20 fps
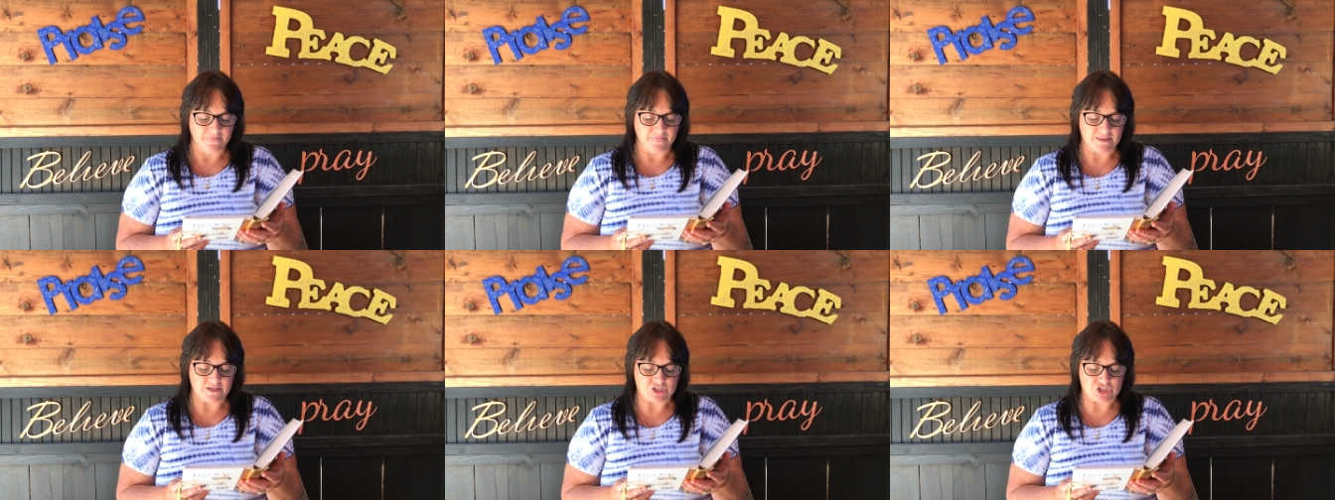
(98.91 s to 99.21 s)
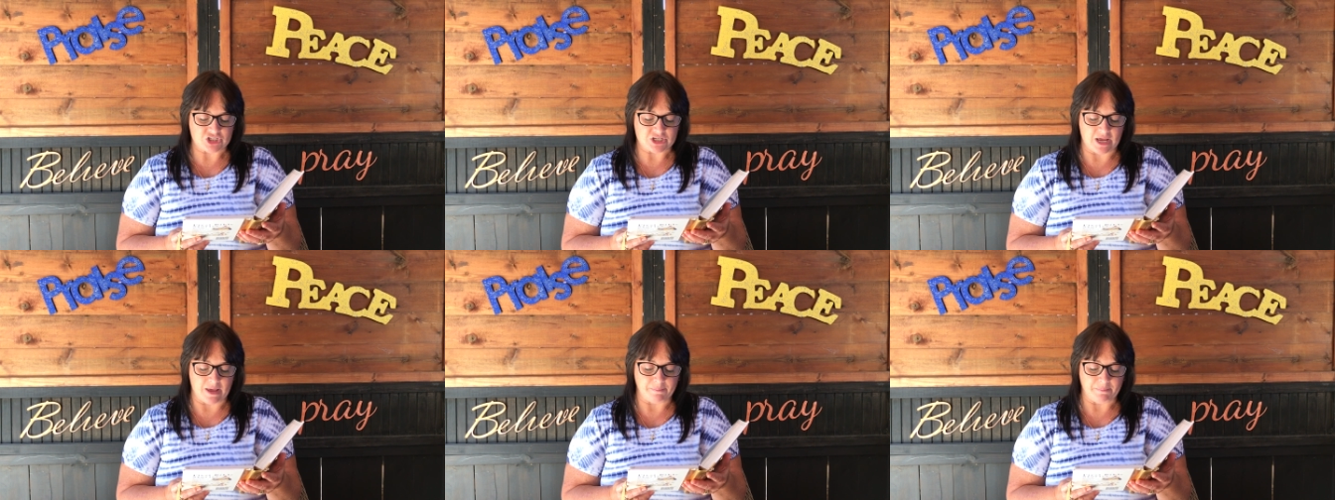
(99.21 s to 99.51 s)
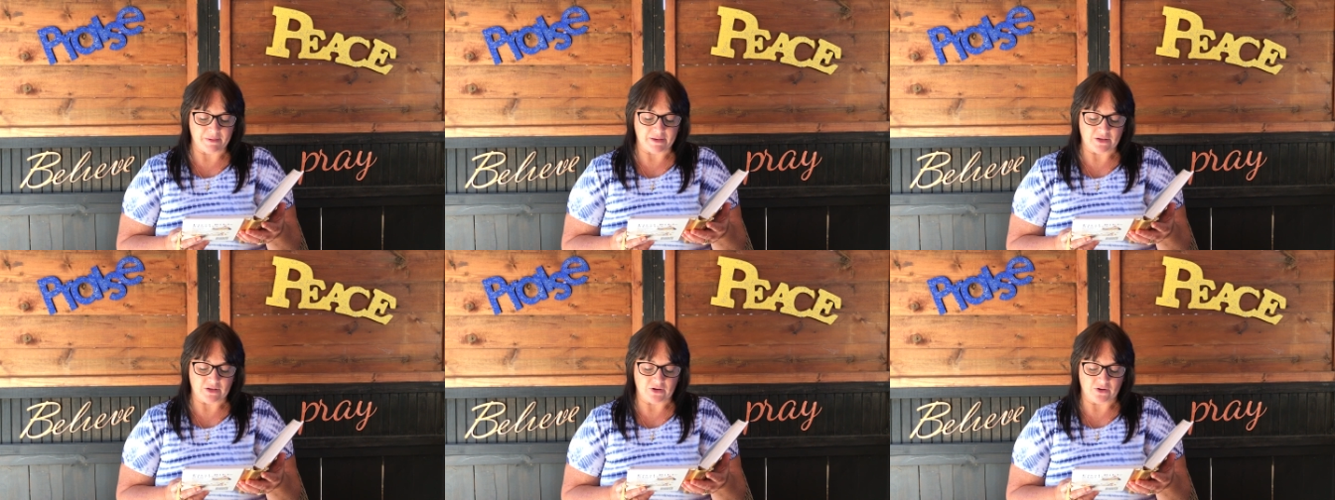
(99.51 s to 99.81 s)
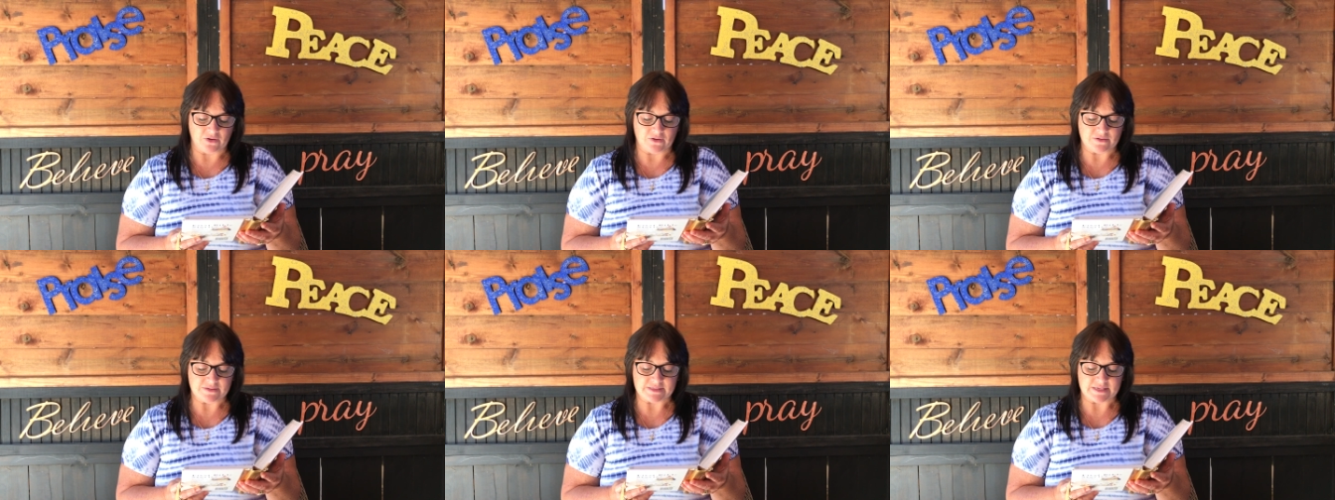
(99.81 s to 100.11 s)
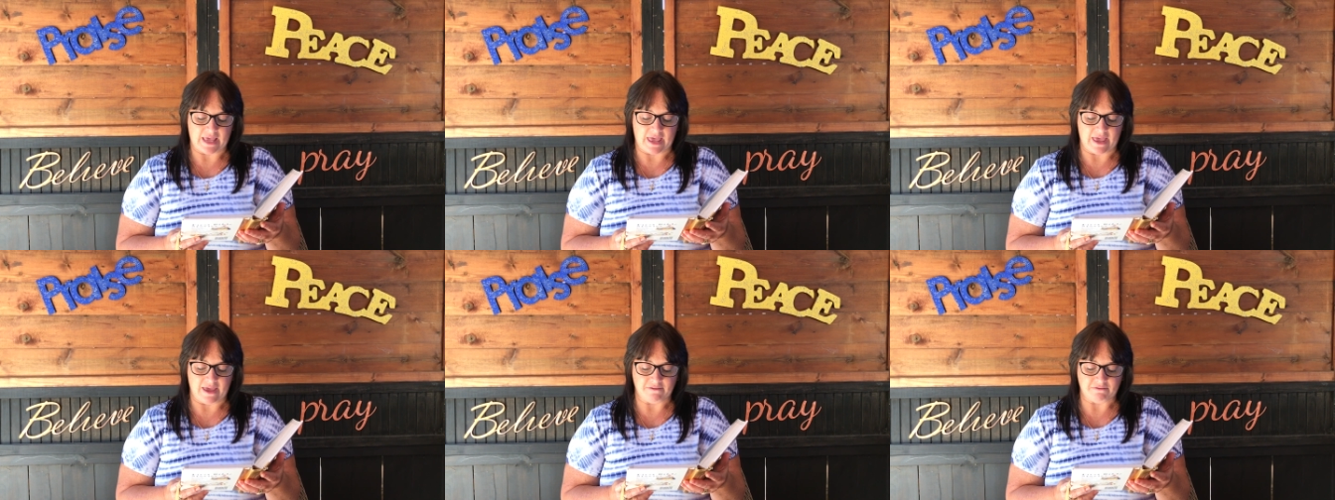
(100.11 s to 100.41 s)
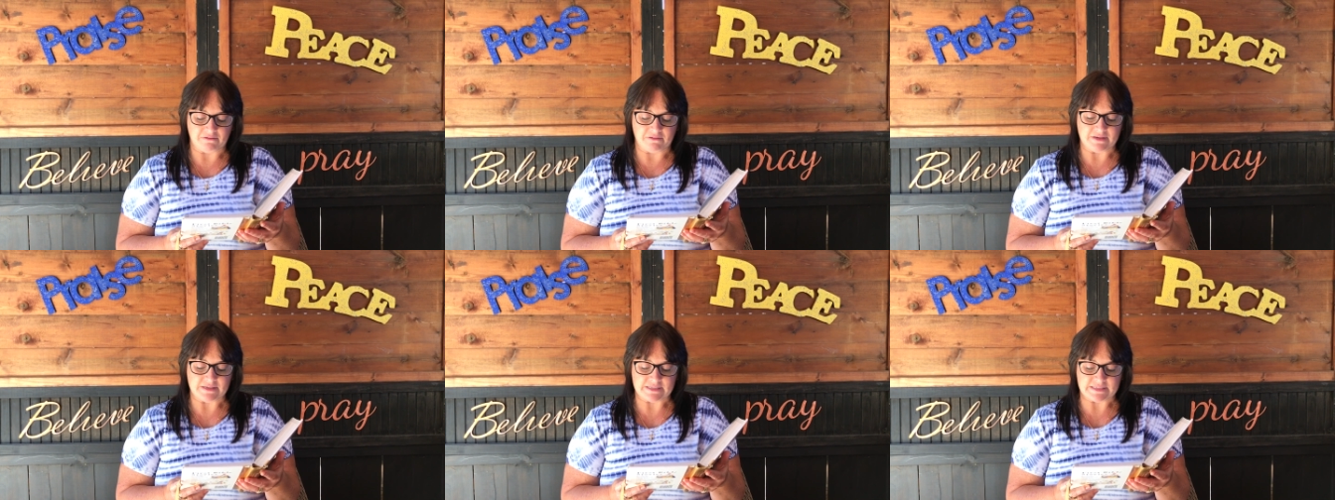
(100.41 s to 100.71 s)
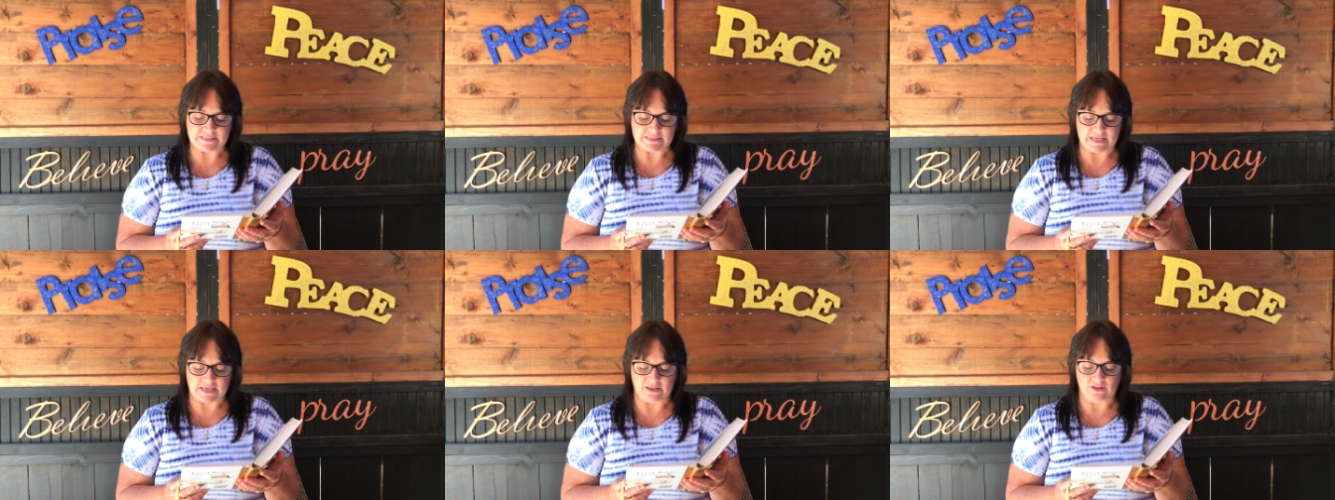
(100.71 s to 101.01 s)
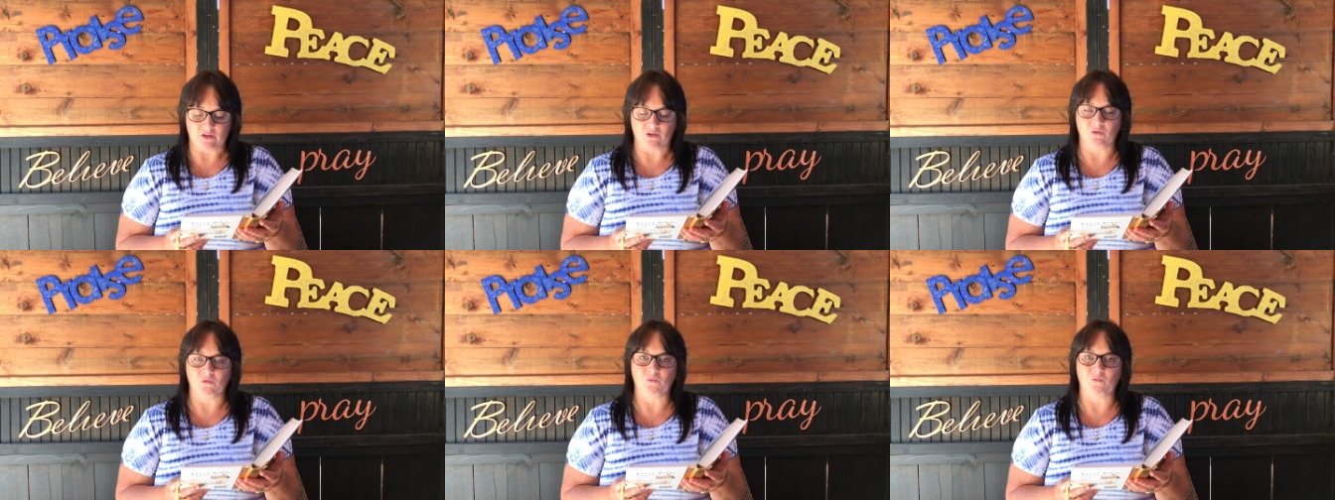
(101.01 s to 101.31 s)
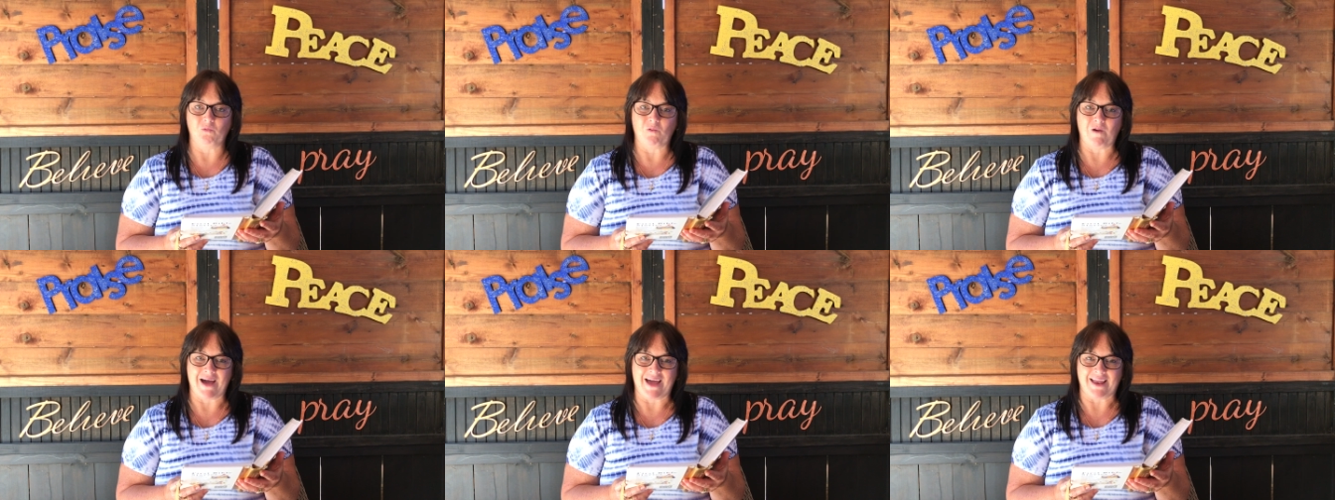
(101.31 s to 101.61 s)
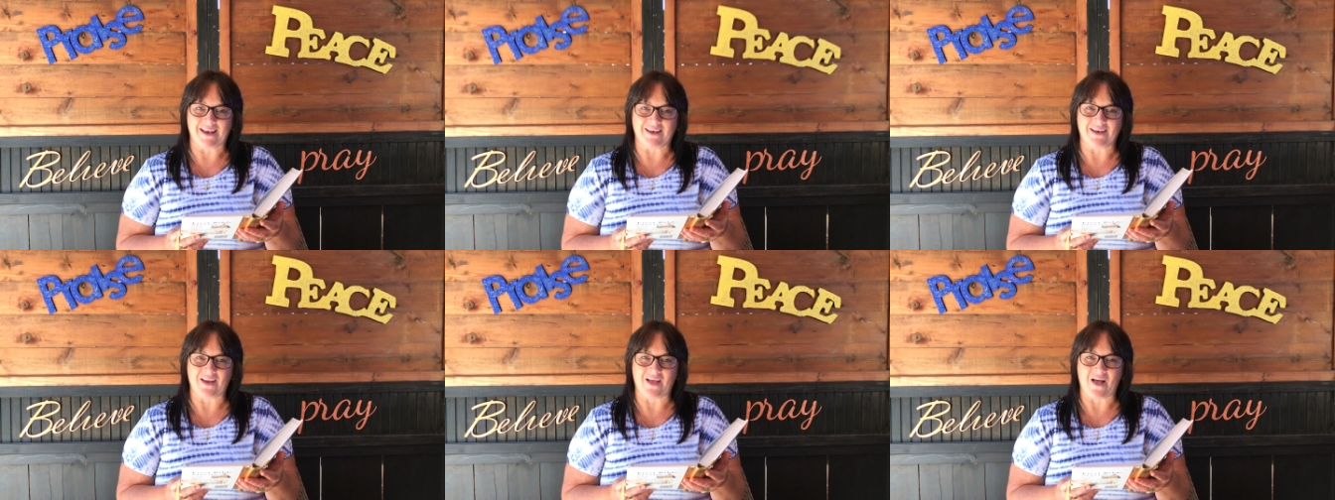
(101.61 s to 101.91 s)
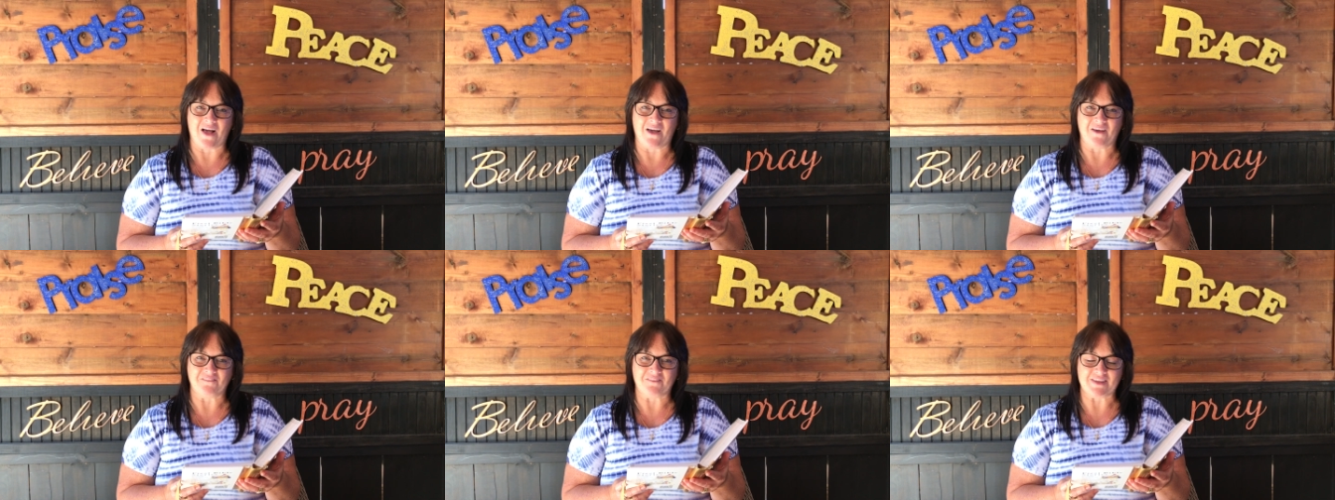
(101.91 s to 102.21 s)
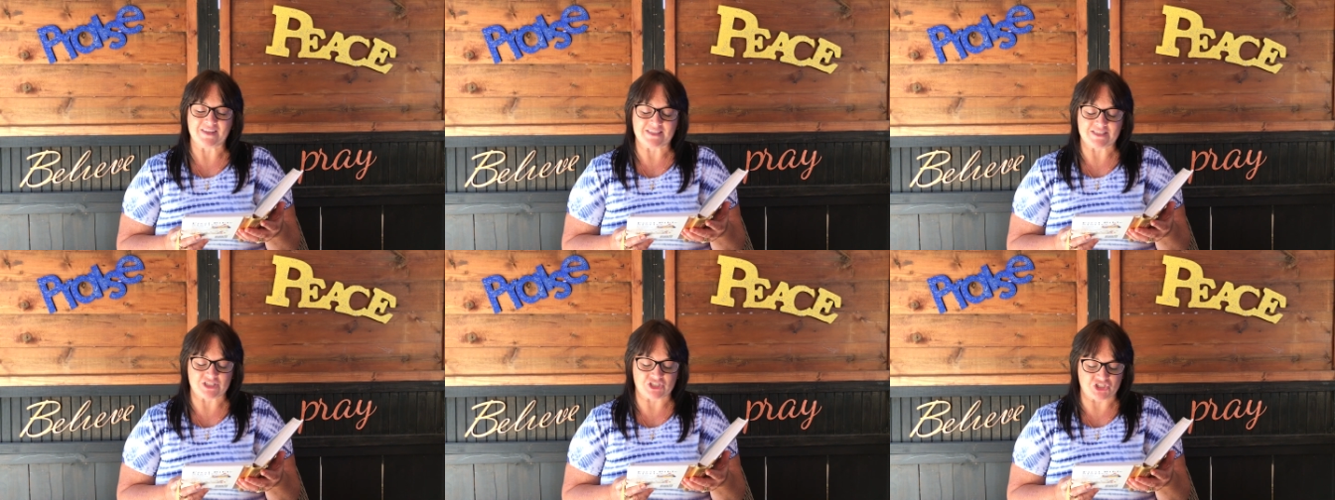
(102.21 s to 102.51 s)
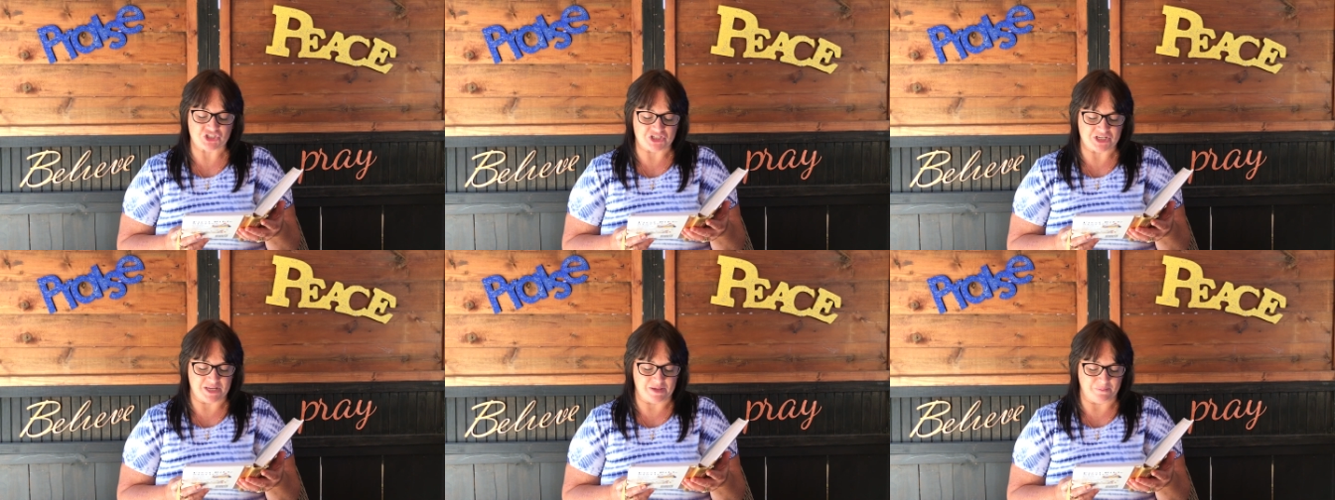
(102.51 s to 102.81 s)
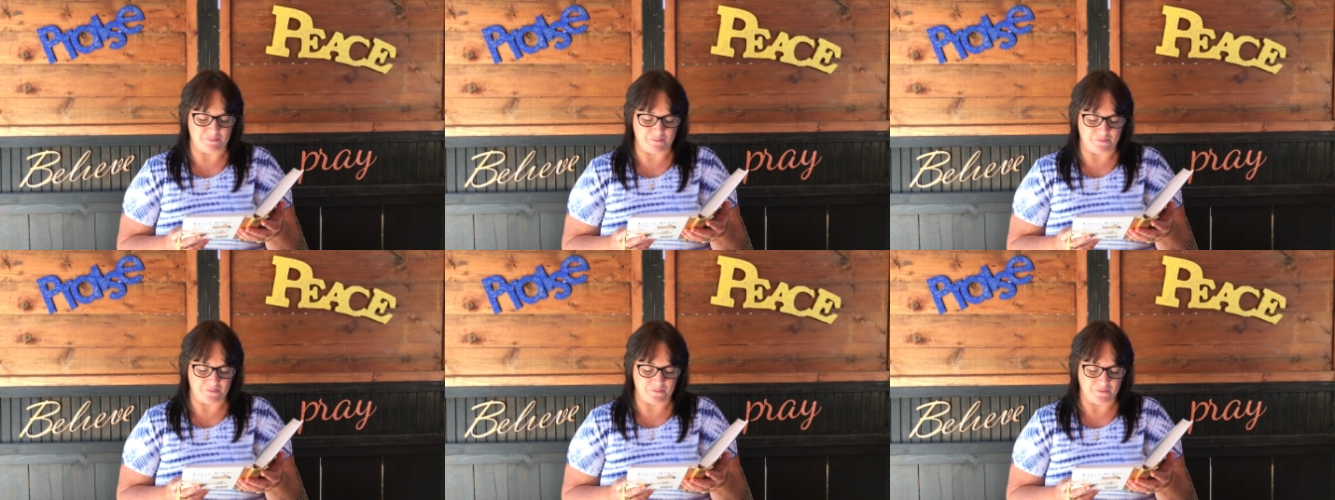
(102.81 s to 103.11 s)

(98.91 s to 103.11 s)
The shepherd knows every single one of his sheep.